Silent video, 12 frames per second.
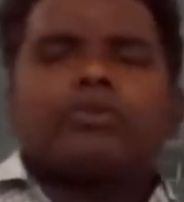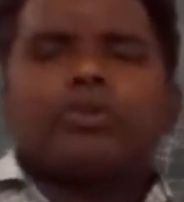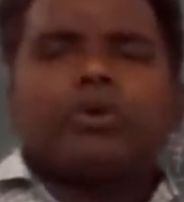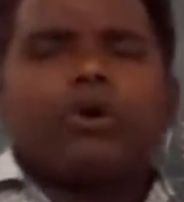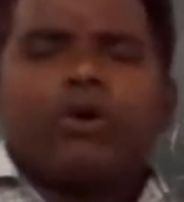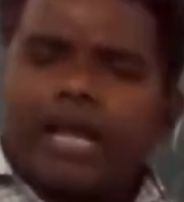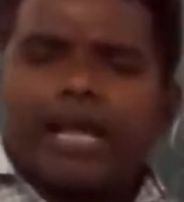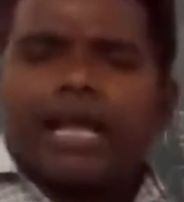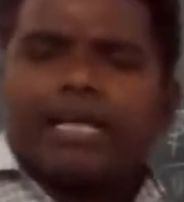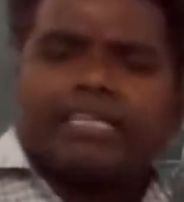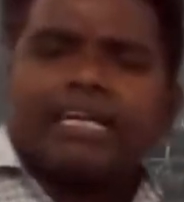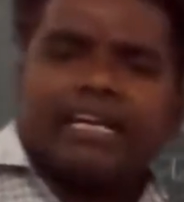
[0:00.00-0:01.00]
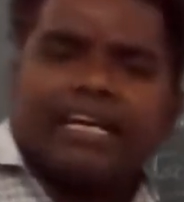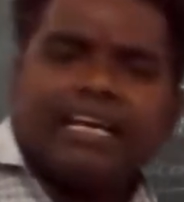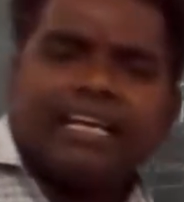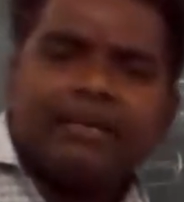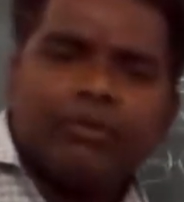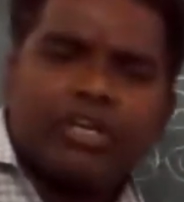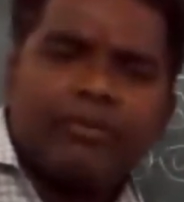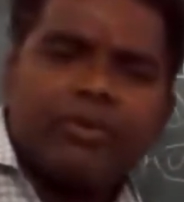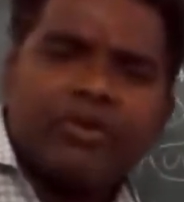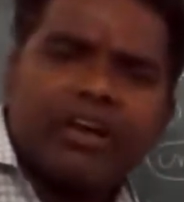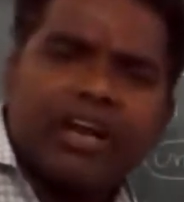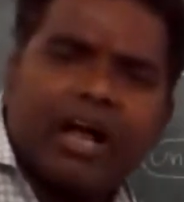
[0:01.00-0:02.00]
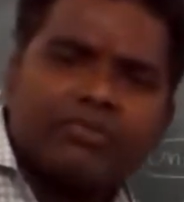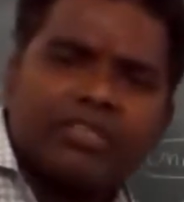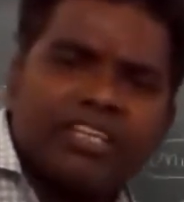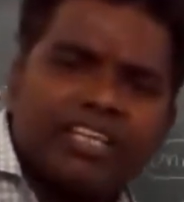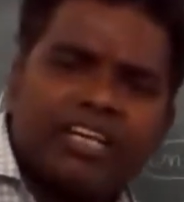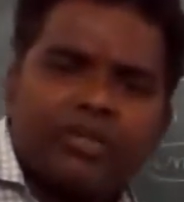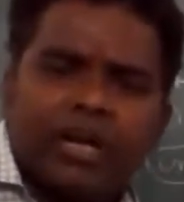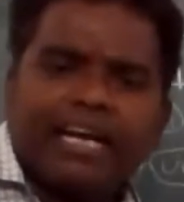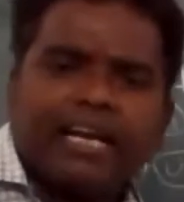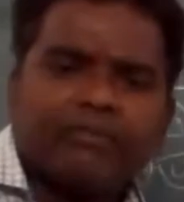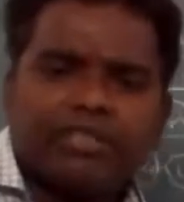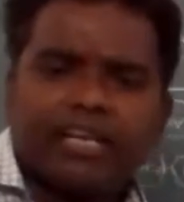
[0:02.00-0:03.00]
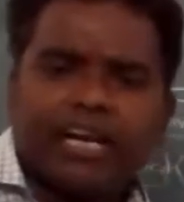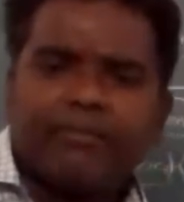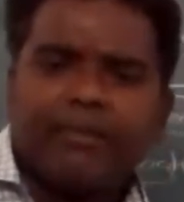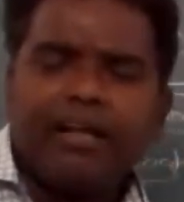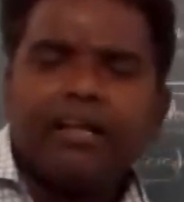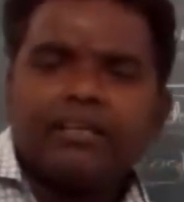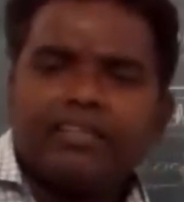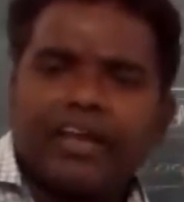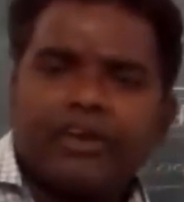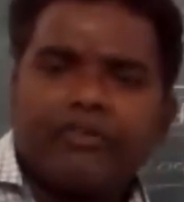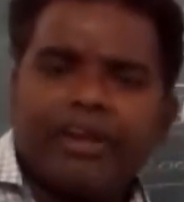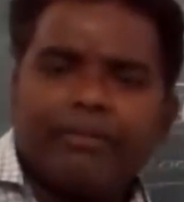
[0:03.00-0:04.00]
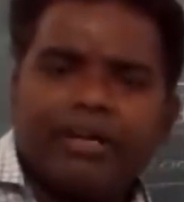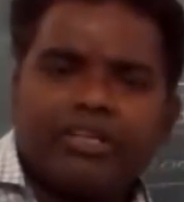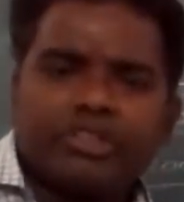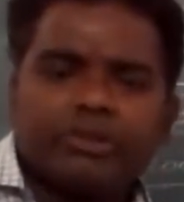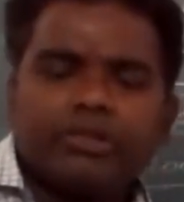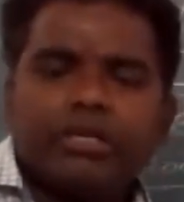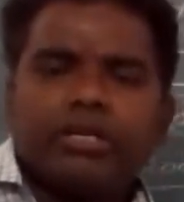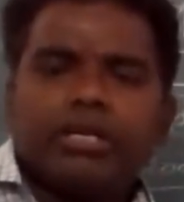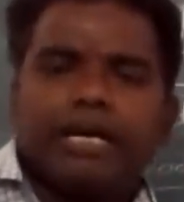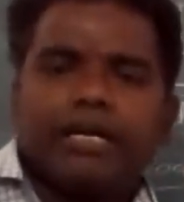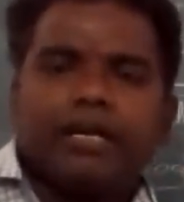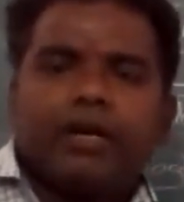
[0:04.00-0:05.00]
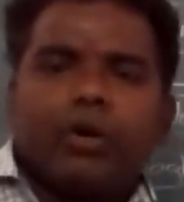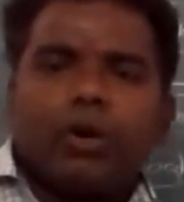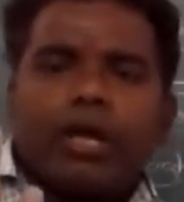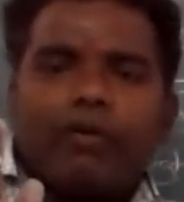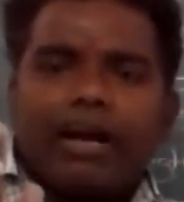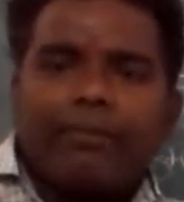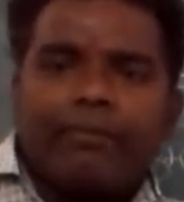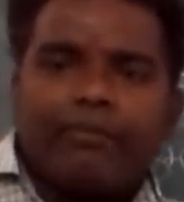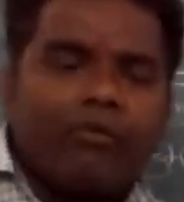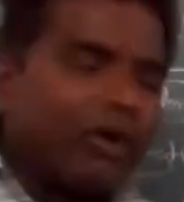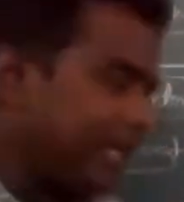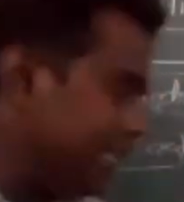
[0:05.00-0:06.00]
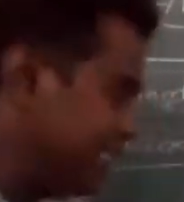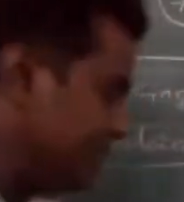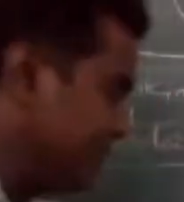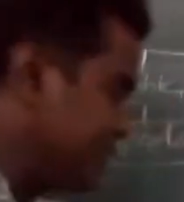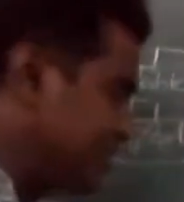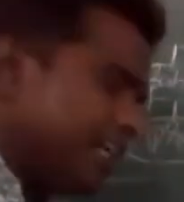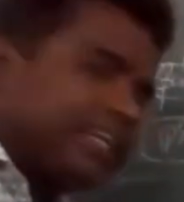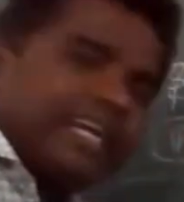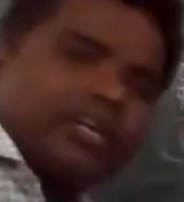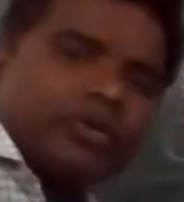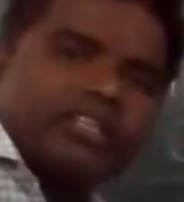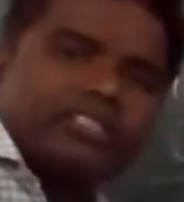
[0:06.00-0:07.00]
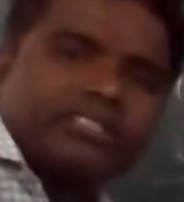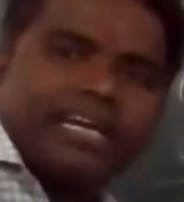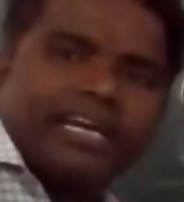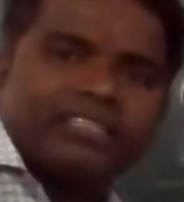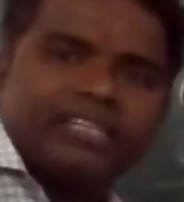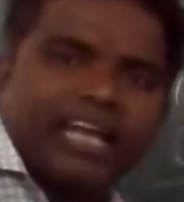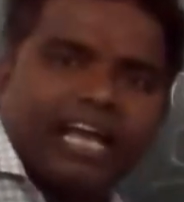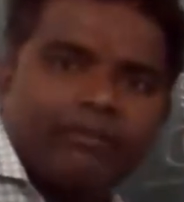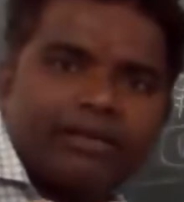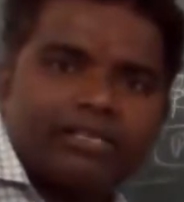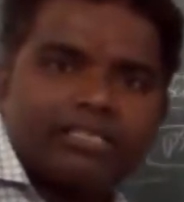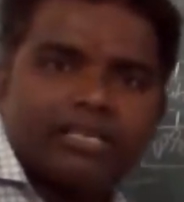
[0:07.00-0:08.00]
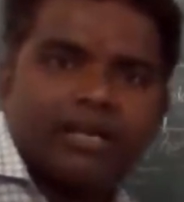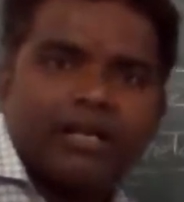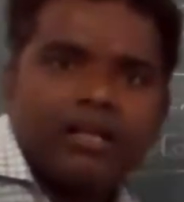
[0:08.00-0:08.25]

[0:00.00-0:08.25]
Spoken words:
So as a Mukib, your answer needed to right answer, right, man? Thank you very much. Right. Okay. What happened now? What is symmetry? Try to understand. The time is